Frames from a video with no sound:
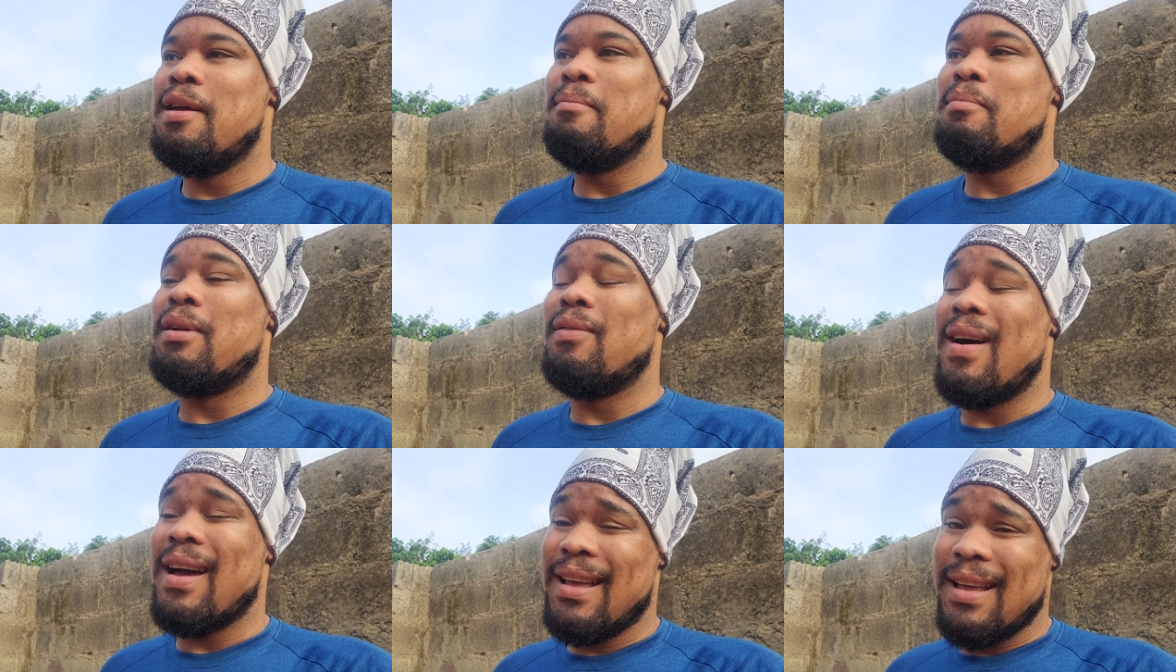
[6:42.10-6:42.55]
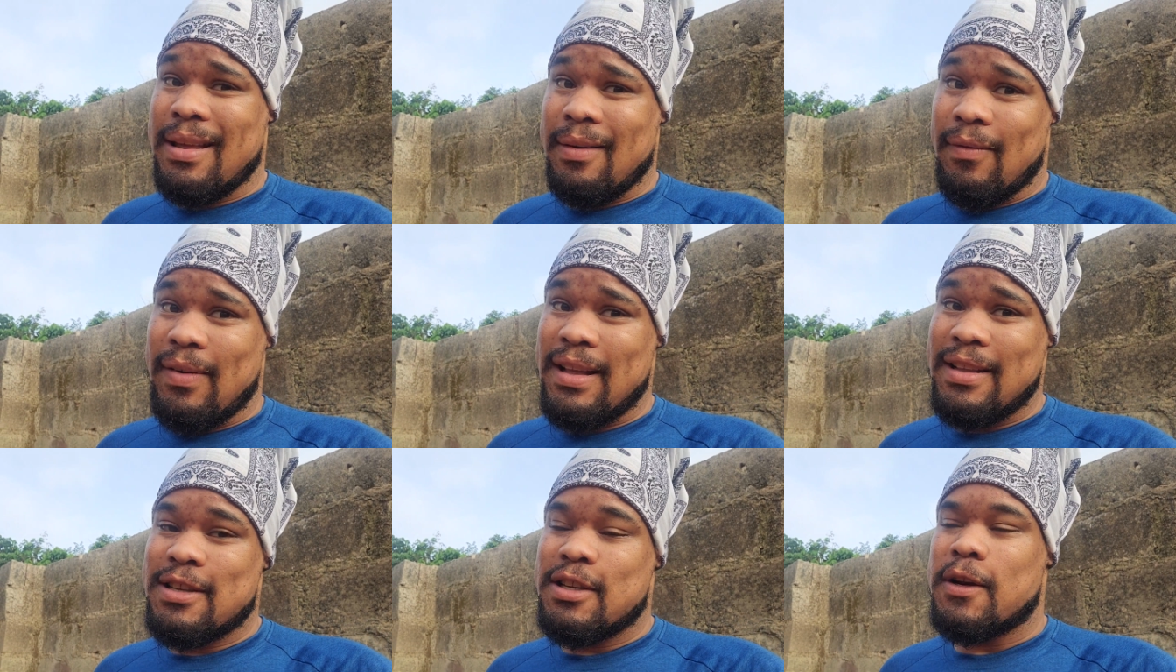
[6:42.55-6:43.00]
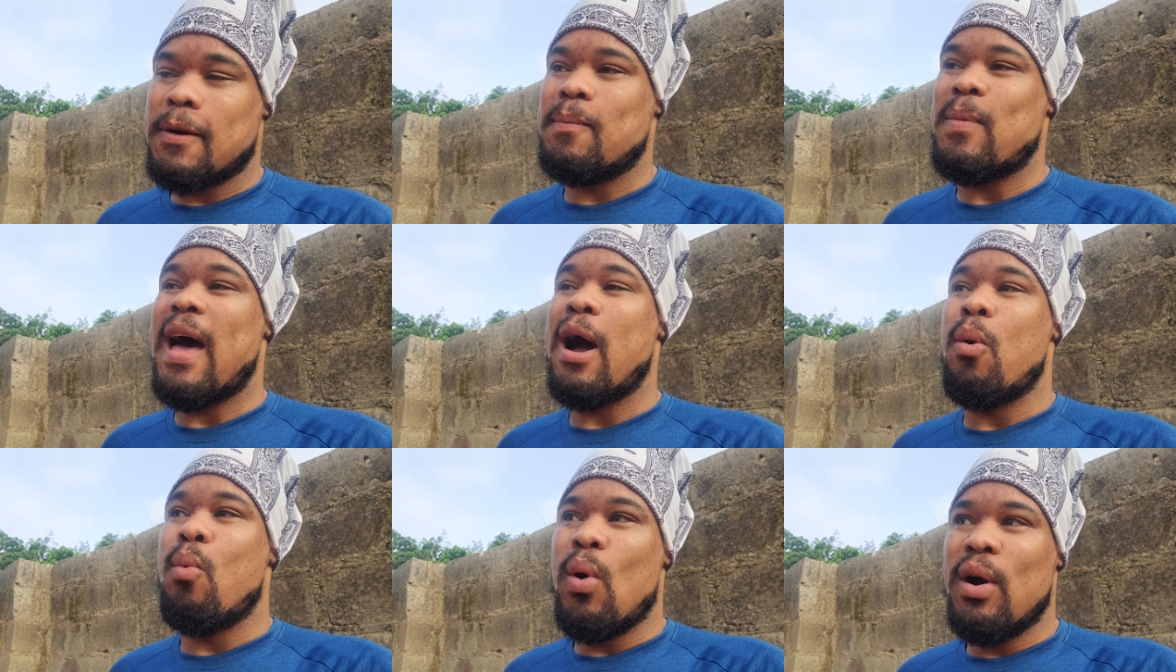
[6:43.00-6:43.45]
But if I can convince her,
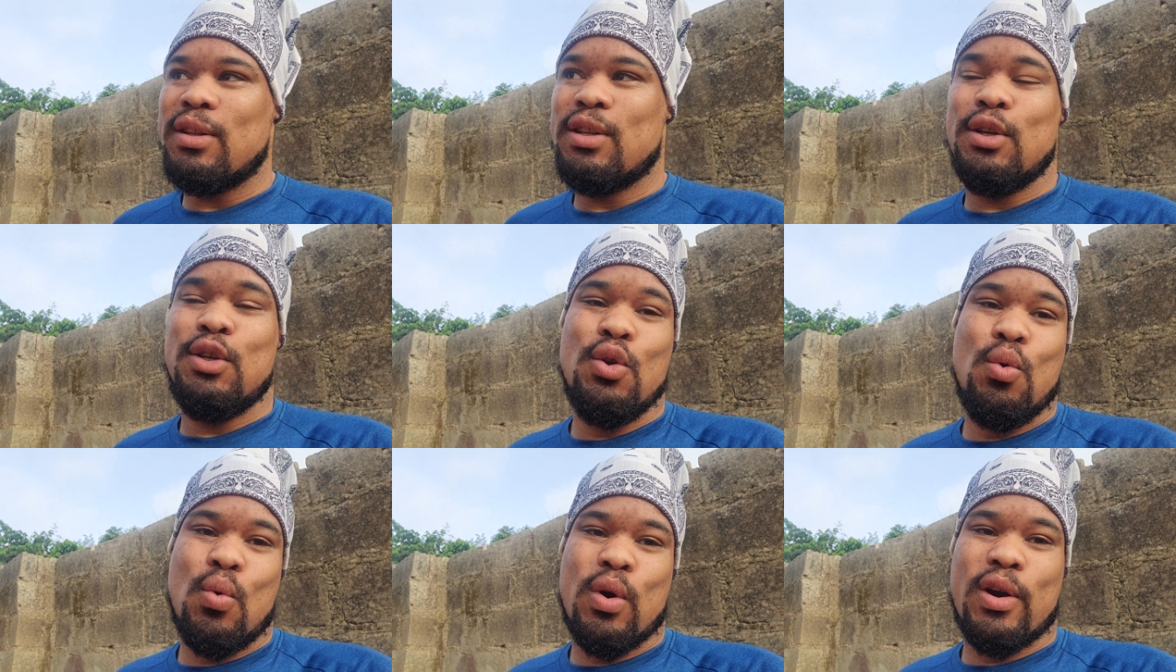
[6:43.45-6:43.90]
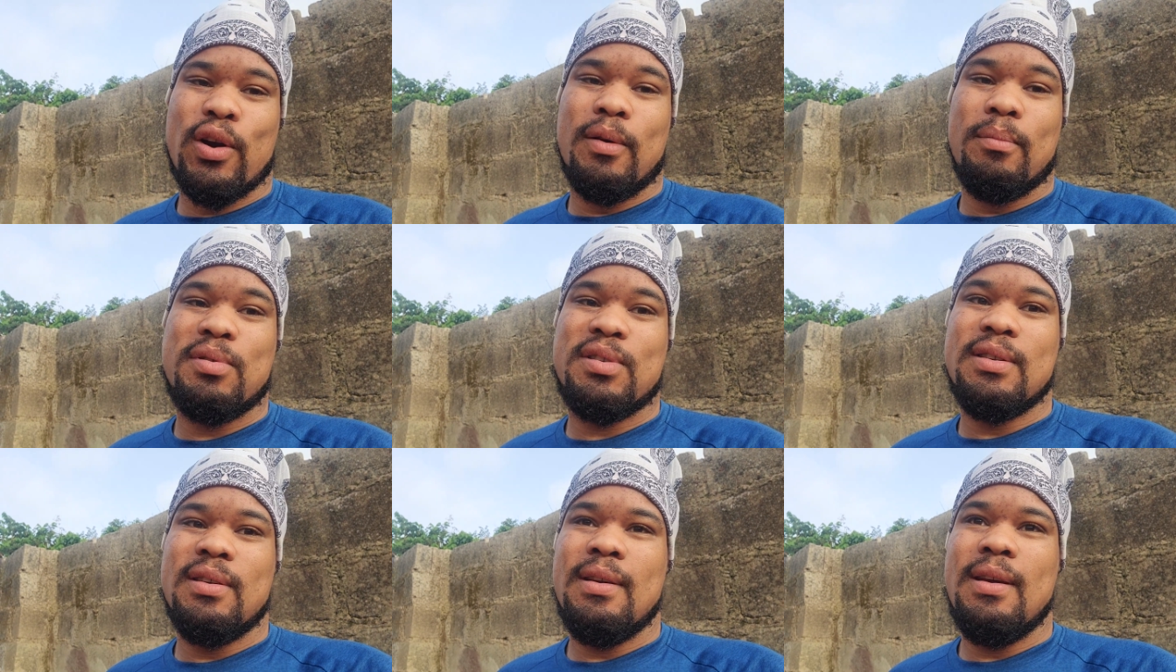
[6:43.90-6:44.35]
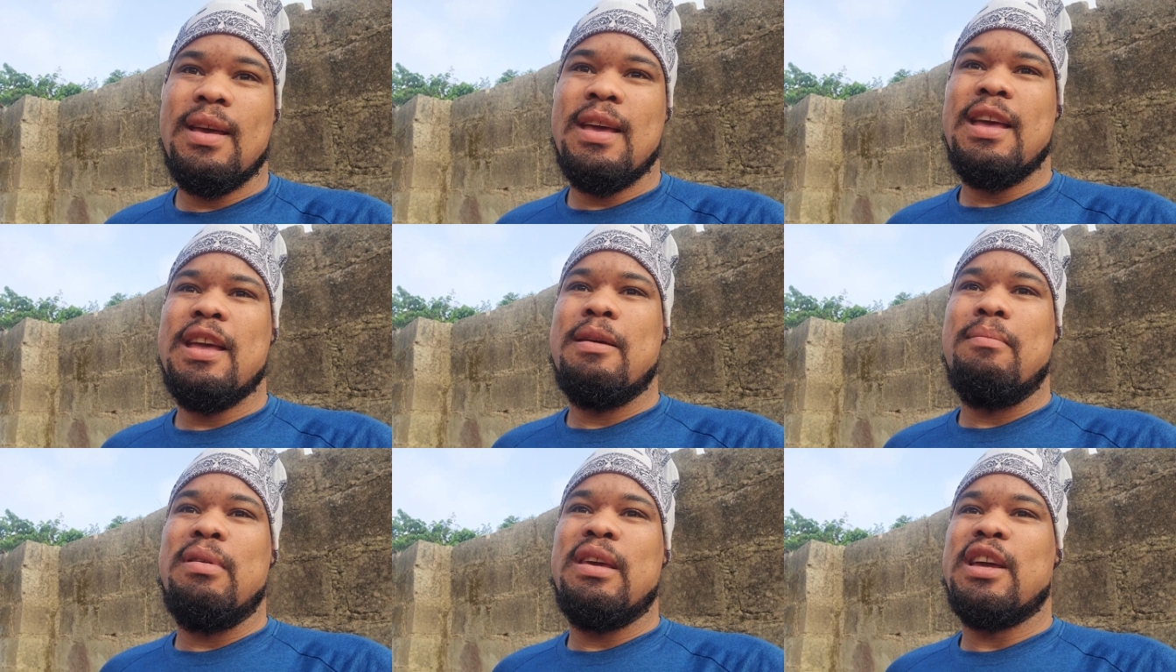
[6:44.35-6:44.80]
I want to do worms,
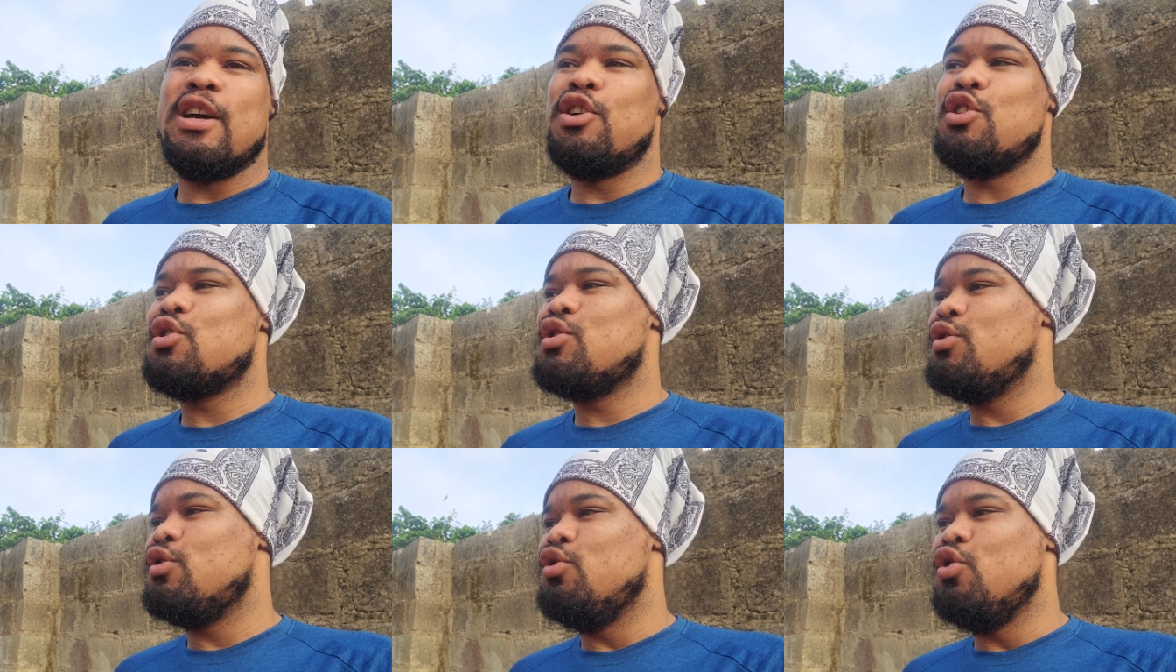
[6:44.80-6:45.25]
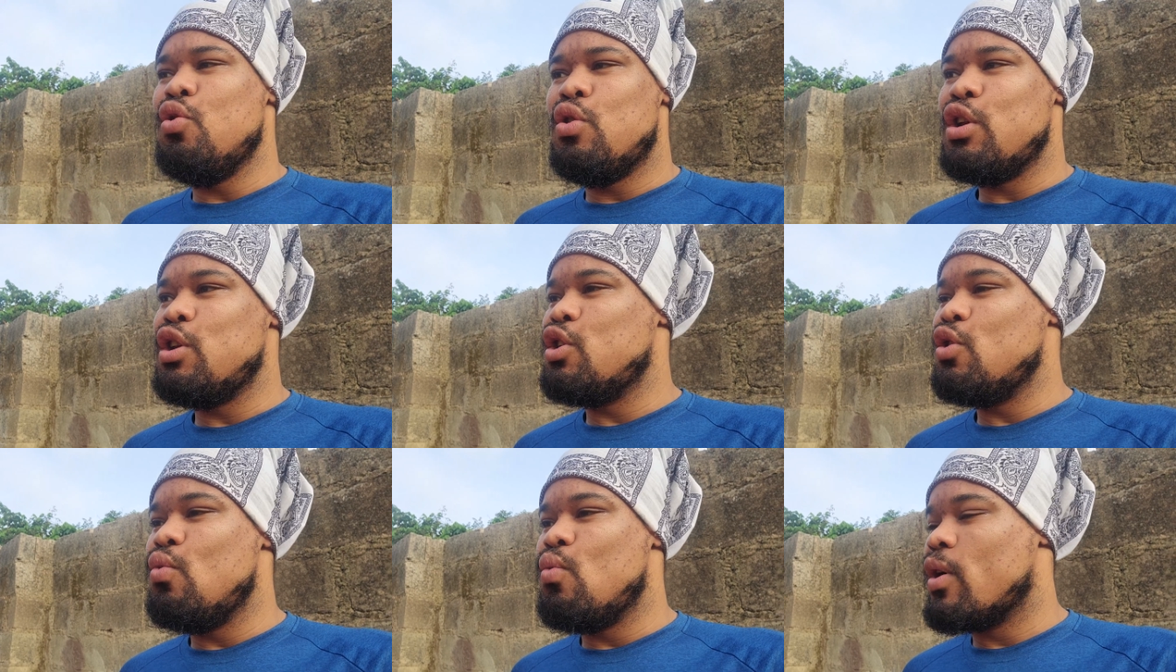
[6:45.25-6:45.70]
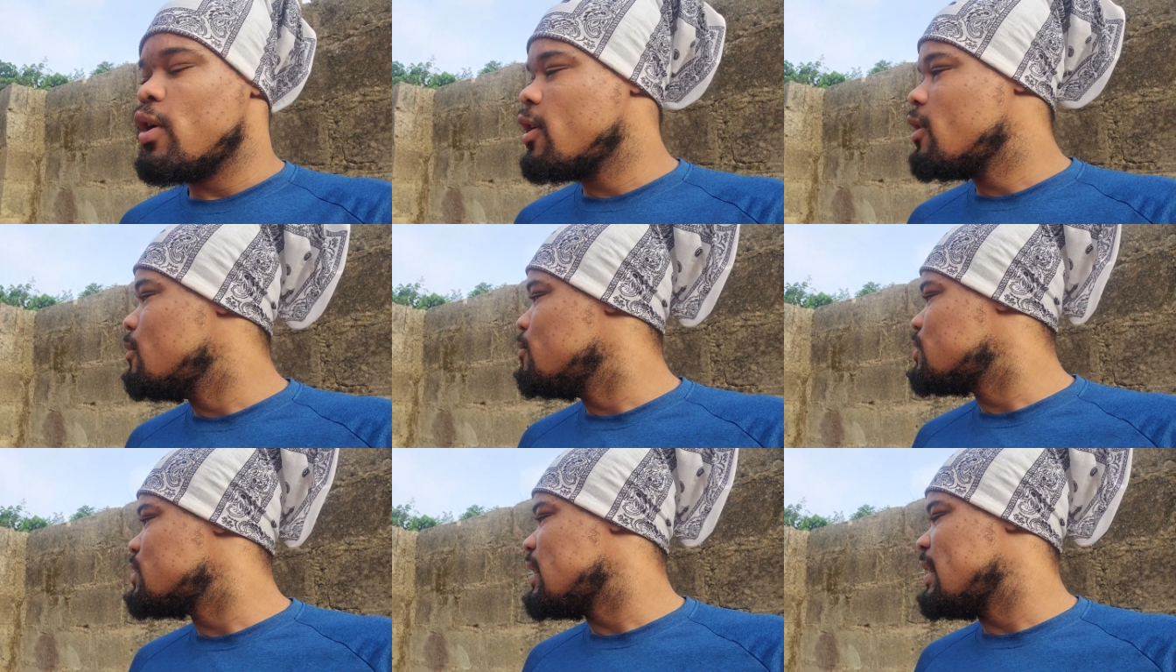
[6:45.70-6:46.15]
because you can do
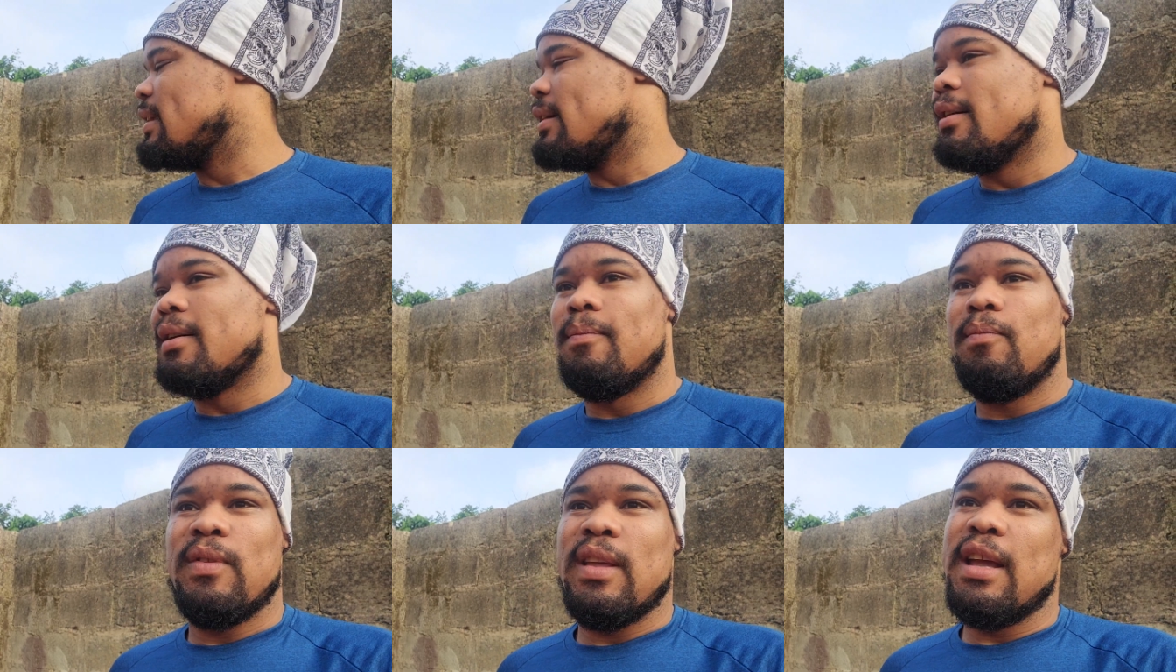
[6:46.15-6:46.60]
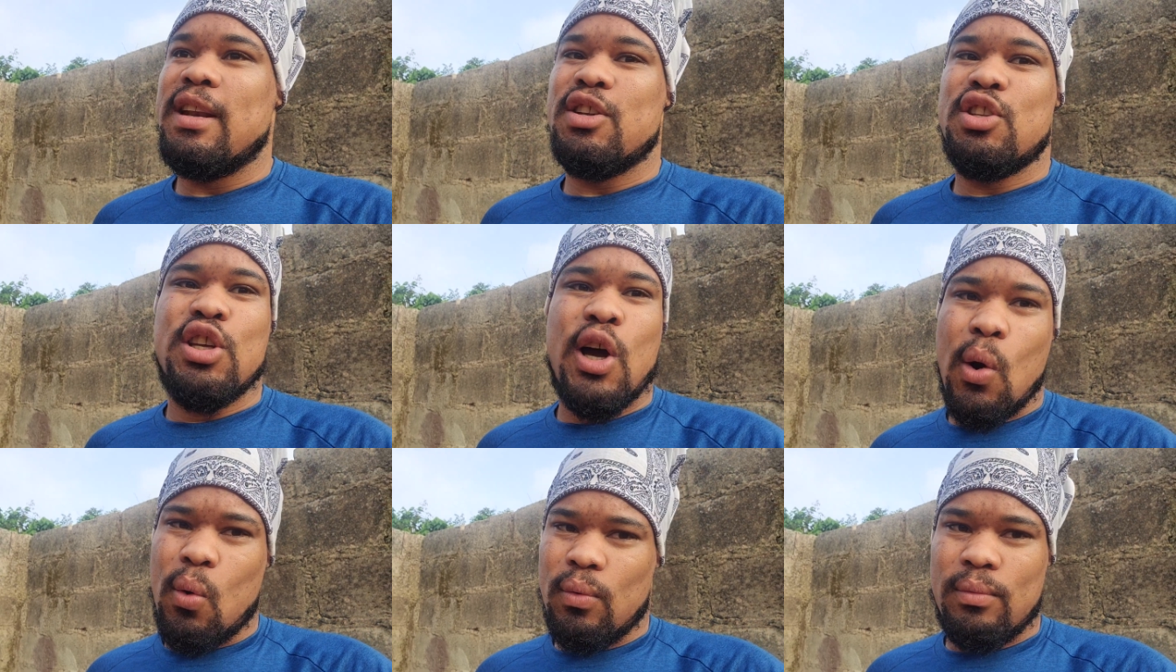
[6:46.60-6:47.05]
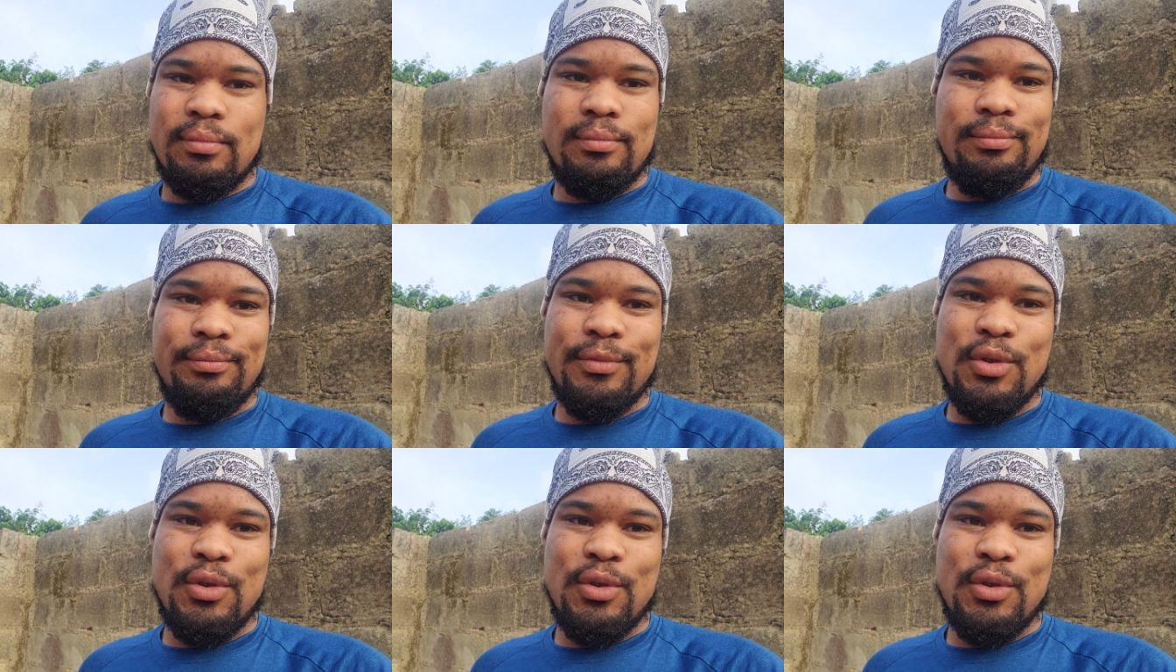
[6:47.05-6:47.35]
worms in a tote.